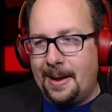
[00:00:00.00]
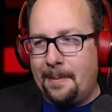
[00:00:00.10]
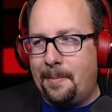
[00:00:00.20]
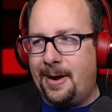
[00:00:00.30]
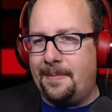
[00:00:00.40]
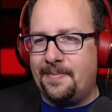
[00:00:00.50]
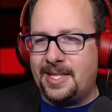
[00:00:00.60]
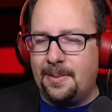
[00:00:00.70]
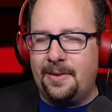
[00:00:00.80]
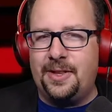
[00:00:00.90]
But
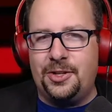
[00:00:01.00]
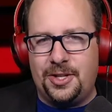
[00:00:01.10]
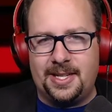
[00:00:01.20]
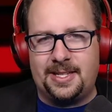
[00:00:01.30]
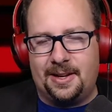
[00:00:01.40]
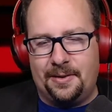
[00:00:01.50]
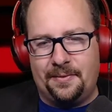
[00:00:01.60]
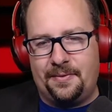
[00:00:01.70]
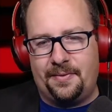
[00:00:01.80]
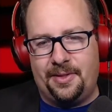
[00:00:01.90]
some of the gist
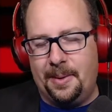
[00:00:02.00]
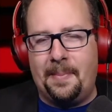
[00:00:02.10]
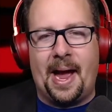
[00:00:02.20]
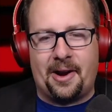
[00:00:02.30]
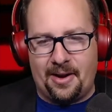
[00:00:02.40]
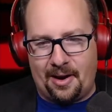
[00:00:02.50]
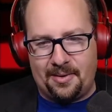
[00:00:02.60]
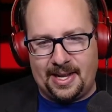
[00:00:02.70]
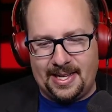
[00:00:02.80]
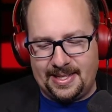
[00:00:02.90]
of the
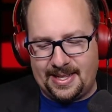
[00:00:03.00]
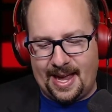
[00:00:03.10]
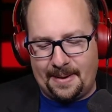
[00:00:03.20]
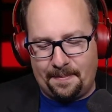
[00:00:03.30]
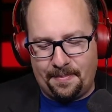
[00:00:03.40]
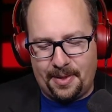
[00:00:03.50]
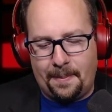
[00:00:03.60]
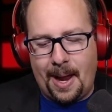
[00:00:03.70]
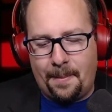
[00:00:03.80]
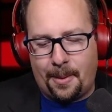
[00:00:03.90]
background is that the
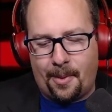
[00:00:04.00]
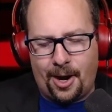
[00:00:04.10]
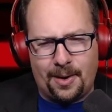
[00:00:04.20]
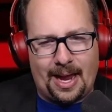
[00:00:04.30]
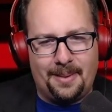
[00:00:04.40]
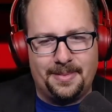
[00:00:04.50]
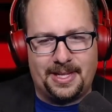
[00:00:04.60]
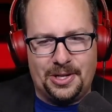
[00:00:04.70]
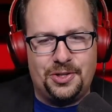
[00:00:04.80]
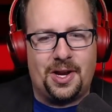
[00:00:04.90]
Paper Mario games
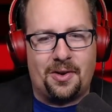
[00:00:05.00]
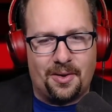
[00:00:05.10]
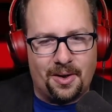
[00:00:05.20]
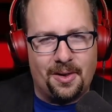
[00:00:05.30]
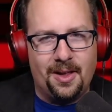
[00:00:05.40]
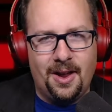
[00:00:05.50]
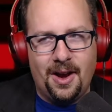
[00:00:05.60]
in general